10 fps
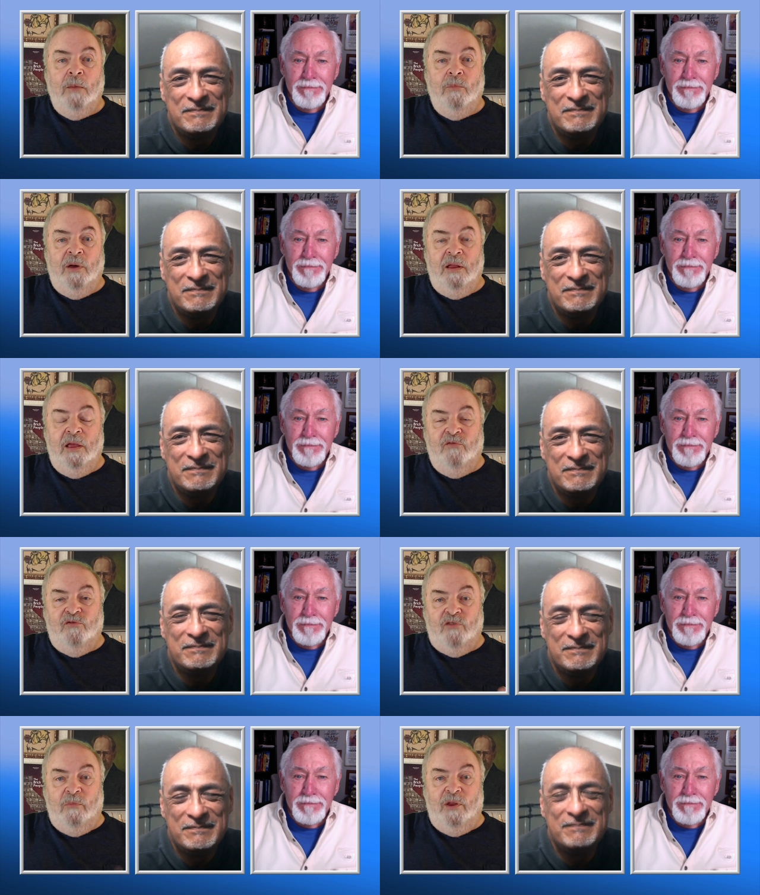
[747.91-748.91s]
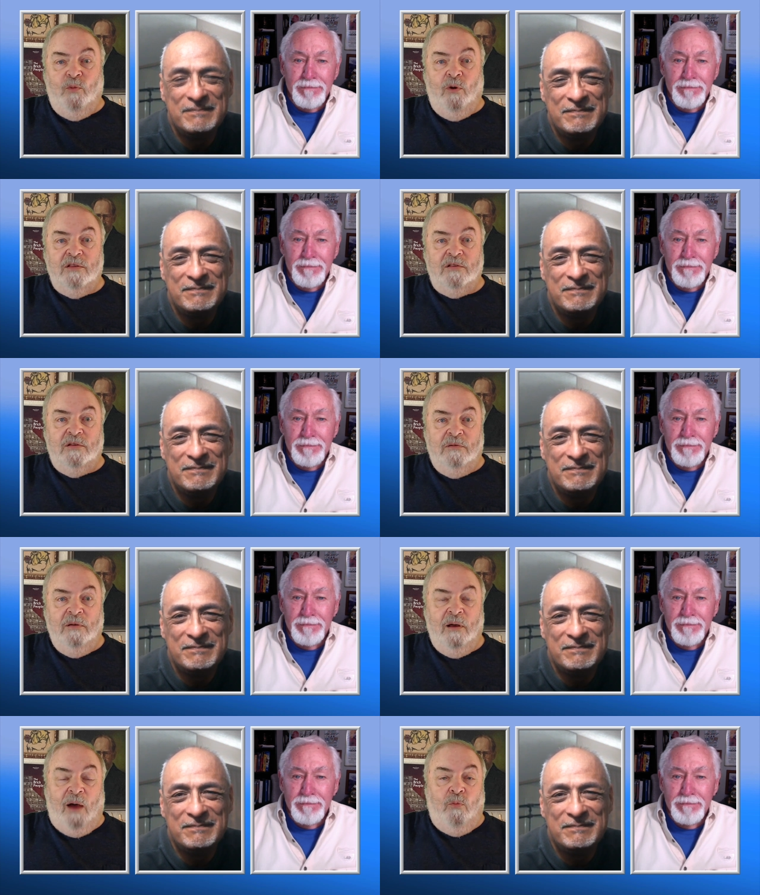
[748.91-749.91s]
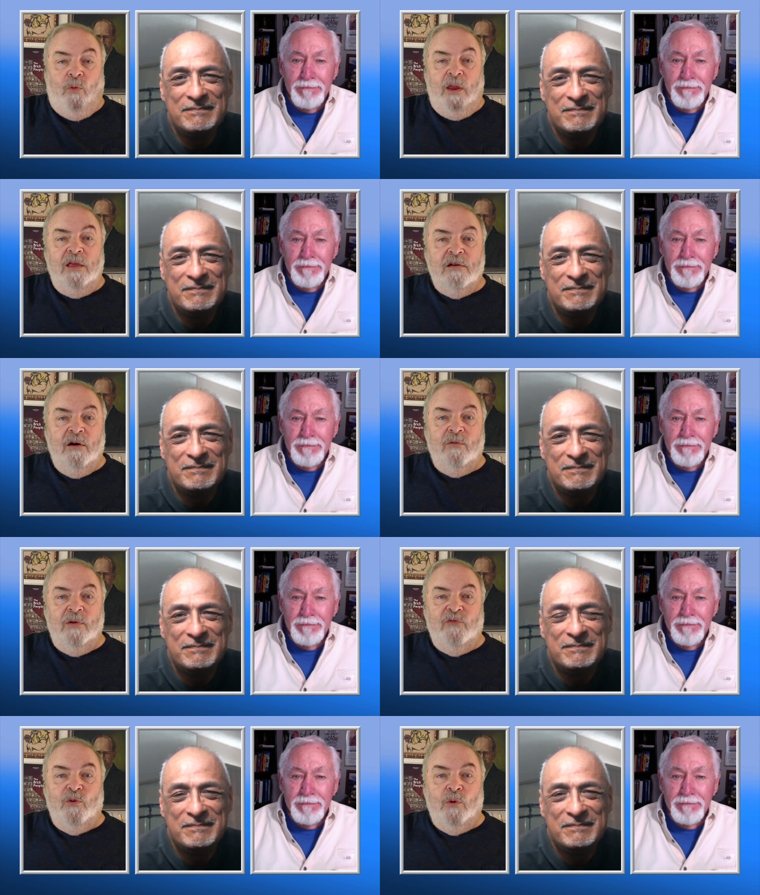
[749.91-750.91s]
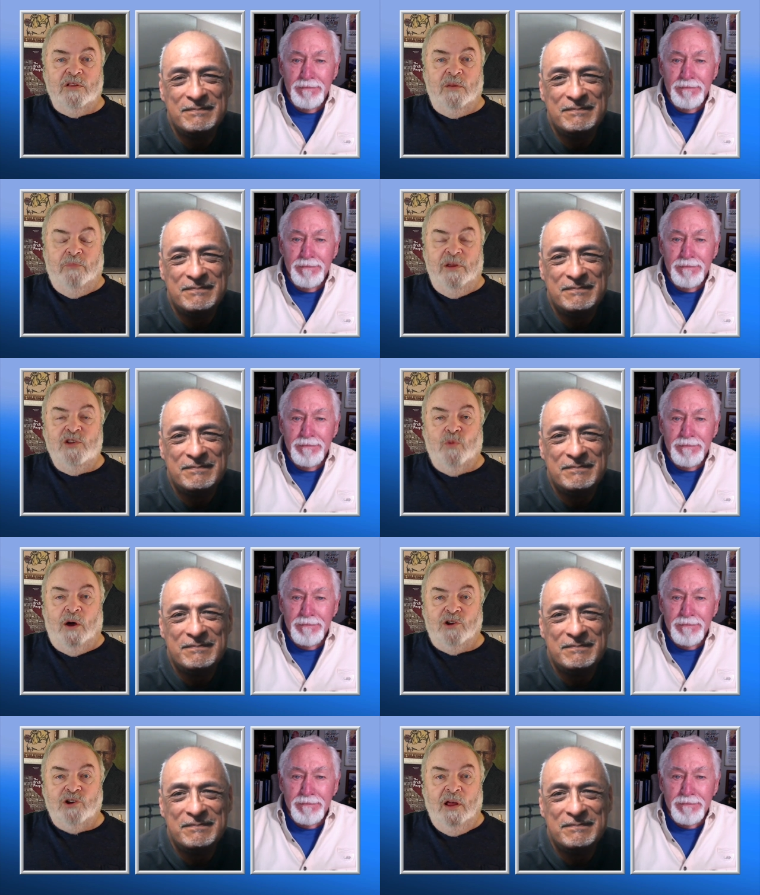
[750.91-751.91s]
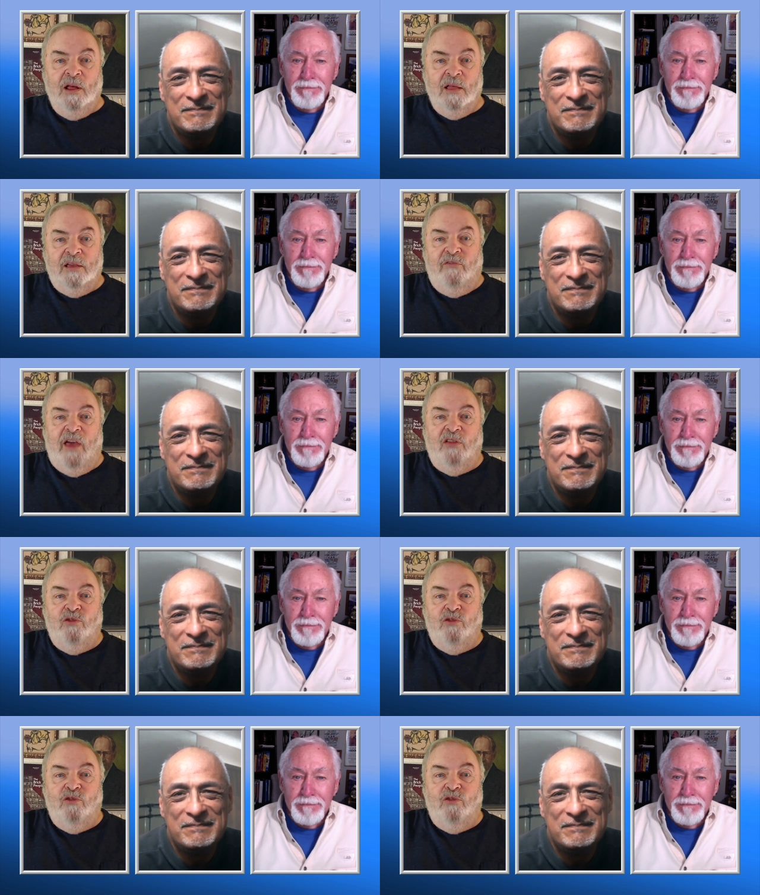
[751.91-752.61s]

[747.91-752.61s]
Speaker 1: But if somebody wanted to, uh, where do you go if you wanted to binge watch? Like if you had